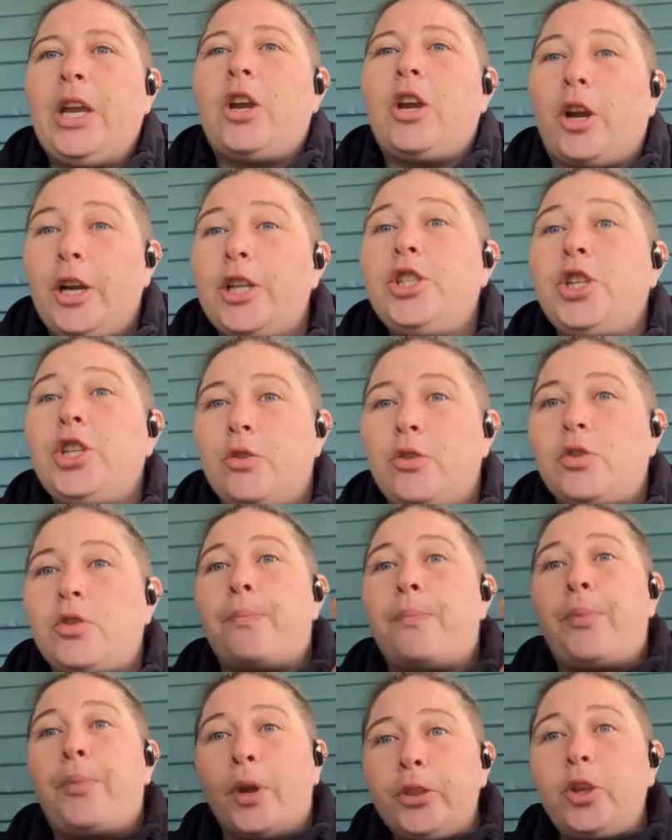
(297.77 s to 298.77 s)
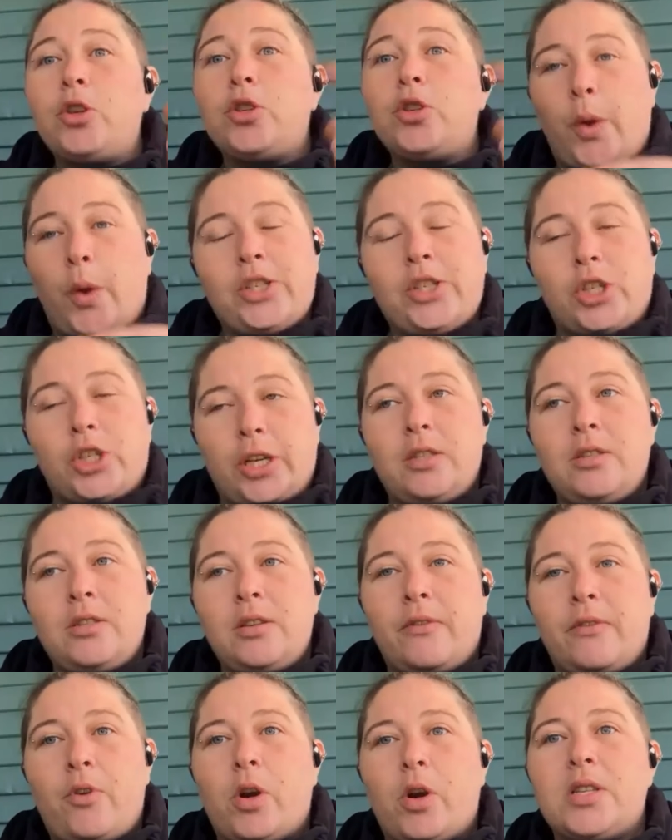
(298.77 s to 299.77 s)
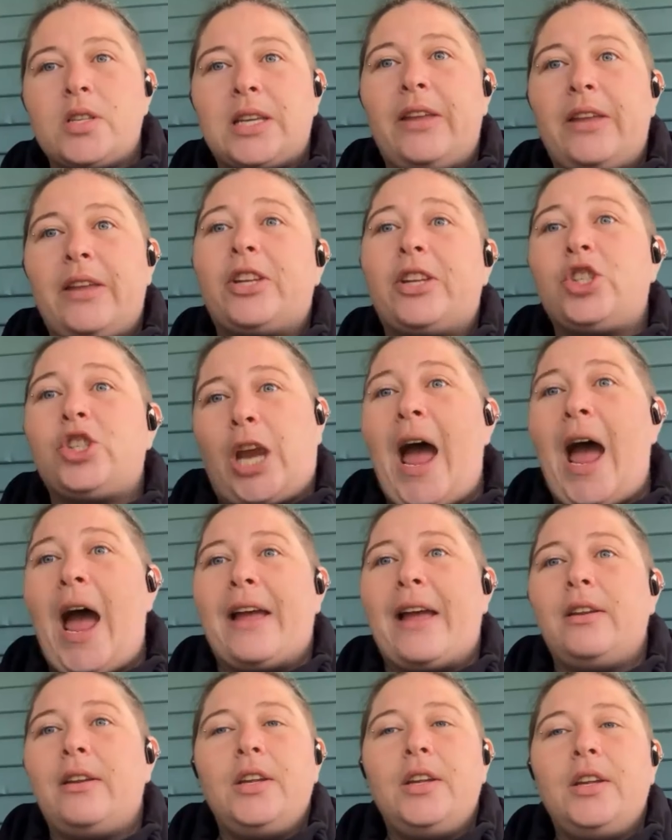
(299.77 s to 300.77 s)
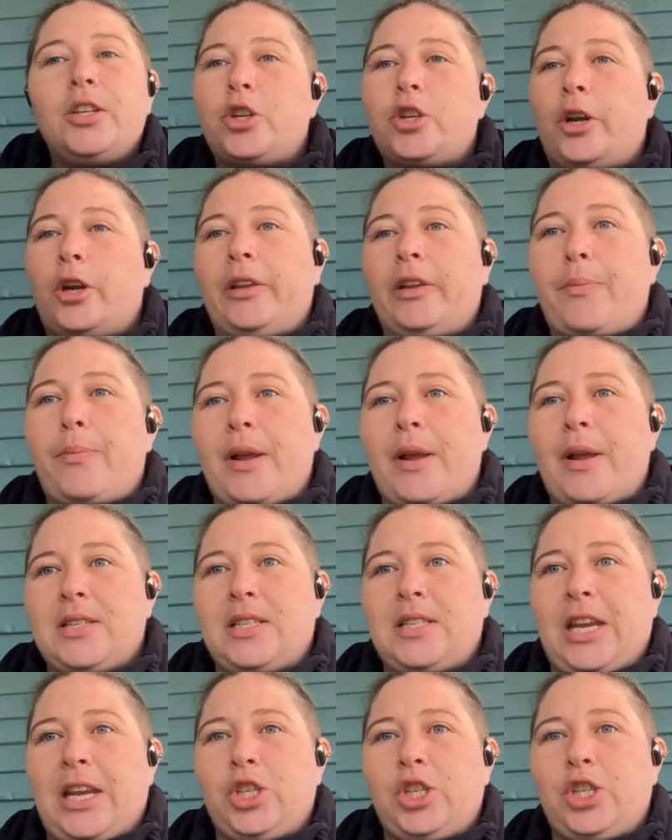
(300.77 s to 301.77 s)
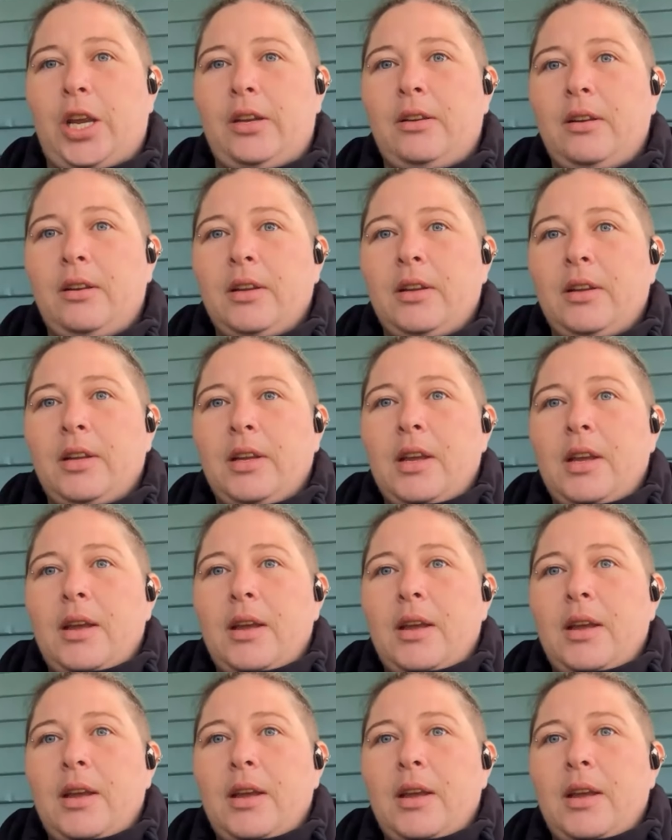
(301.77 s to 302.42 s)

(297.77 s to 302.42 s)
We encourage you to put those questions, of course, in the chat during the presentation.